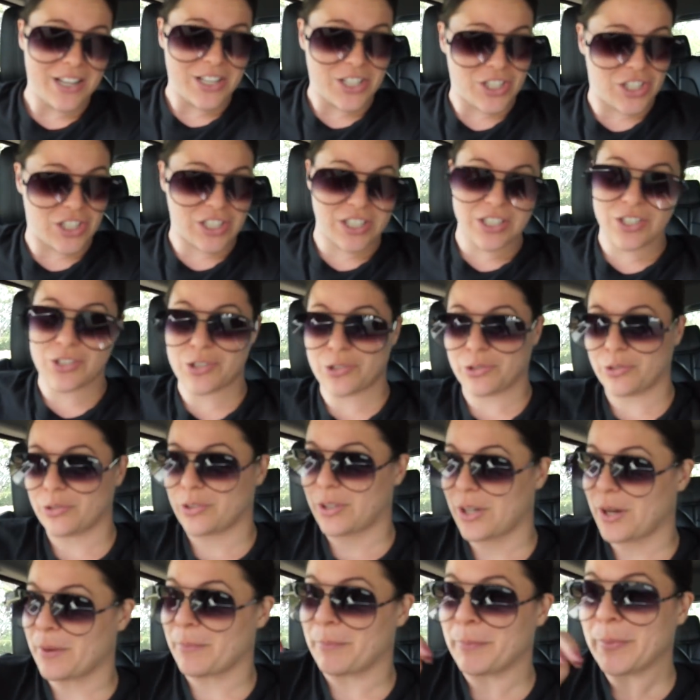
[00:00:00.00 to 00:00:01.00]
She
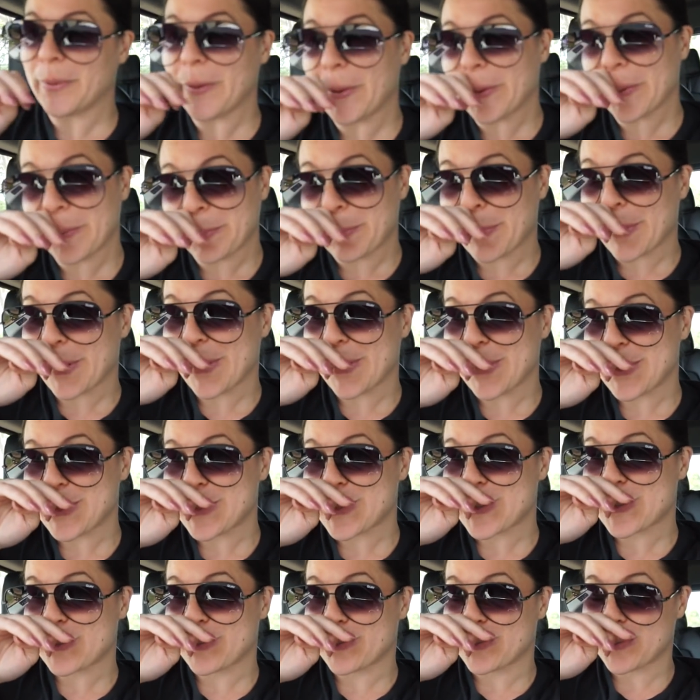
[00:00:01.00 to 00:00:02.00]
took a blog
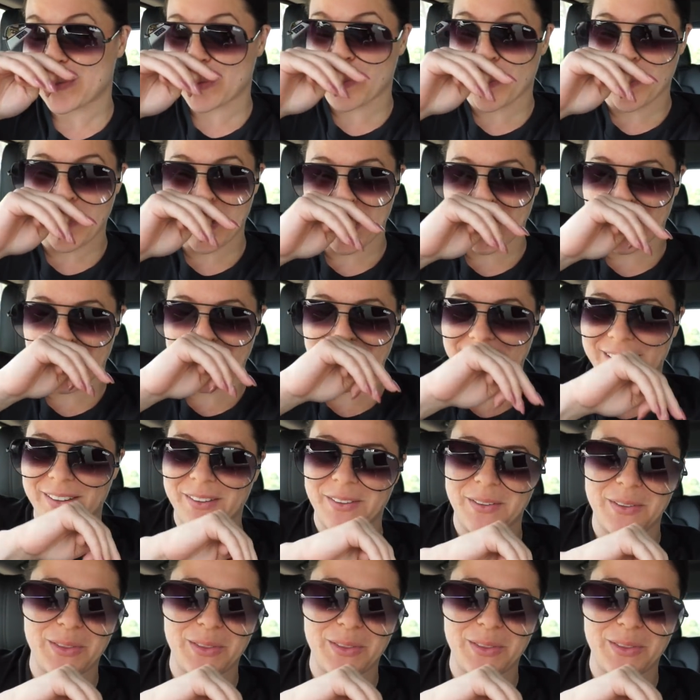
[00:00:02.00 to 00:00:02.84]
post for me